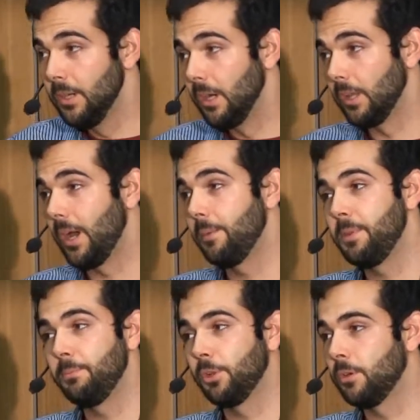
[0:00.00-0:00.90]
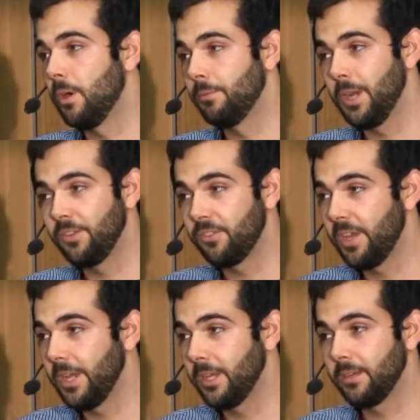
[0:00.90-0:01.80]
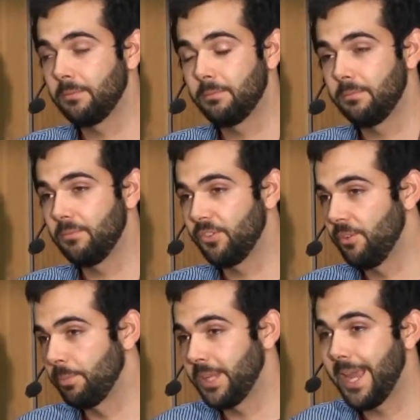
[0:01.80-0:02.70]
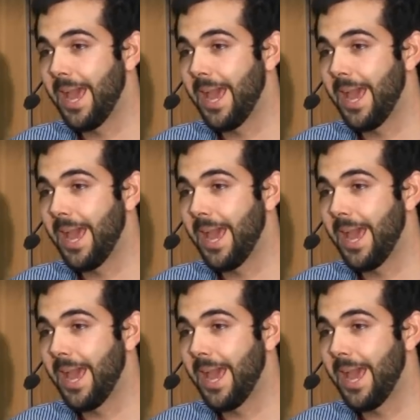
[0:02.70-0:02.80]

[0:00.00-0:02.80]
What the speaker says: A lot of people are already saying, simply